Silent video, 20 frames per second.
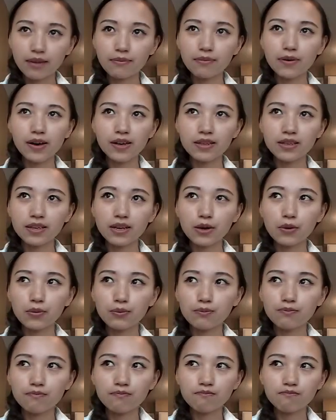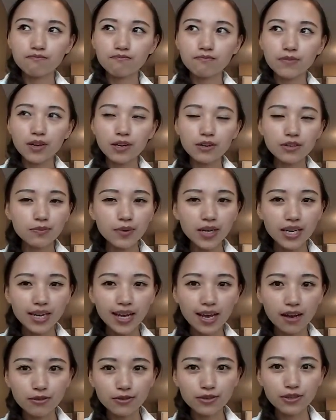But when you speak it
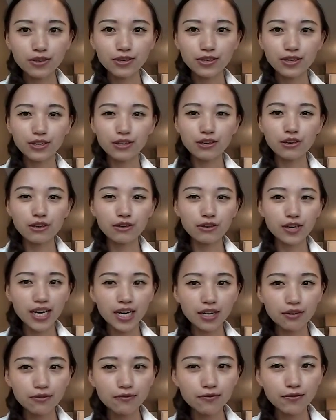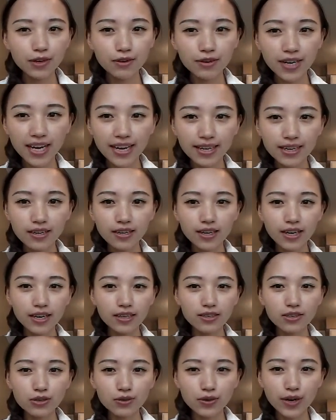out, you kind of feel like
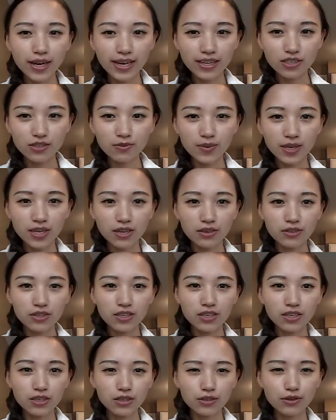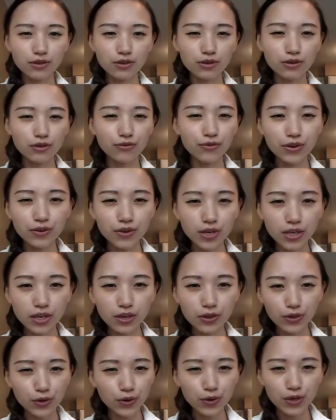it's strange because you feel
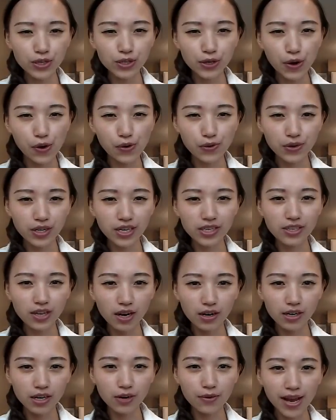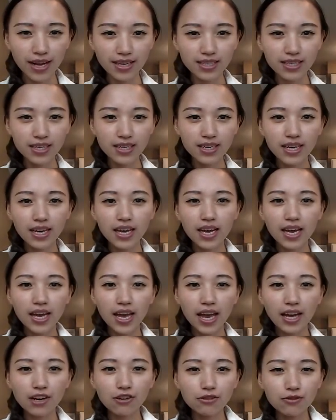your tone is not correct.
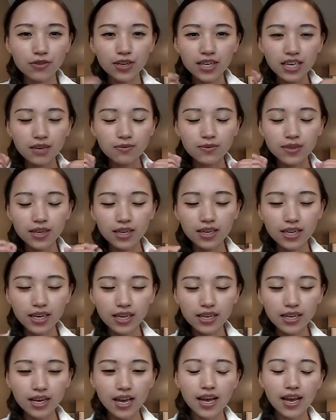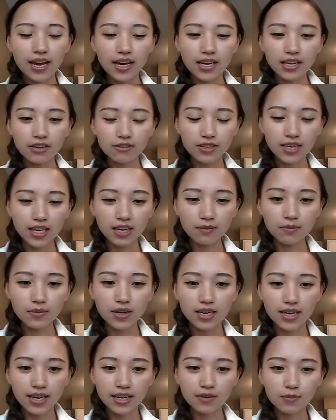And you keep thinking and you keep
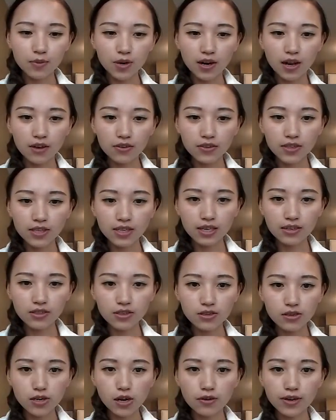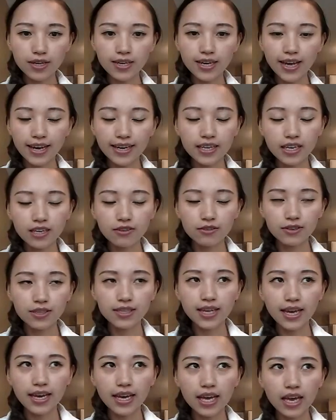like pronouncing slowly, like you
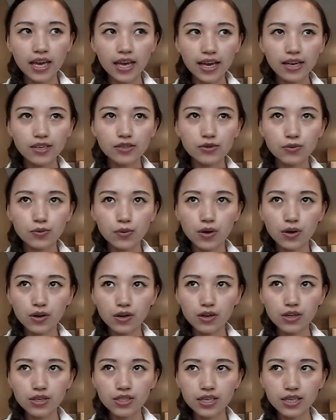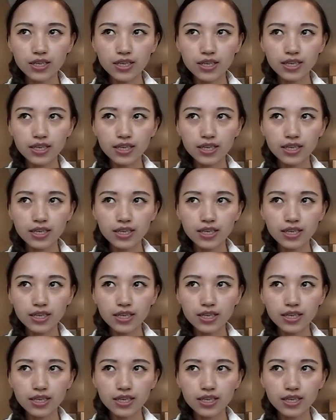say each word.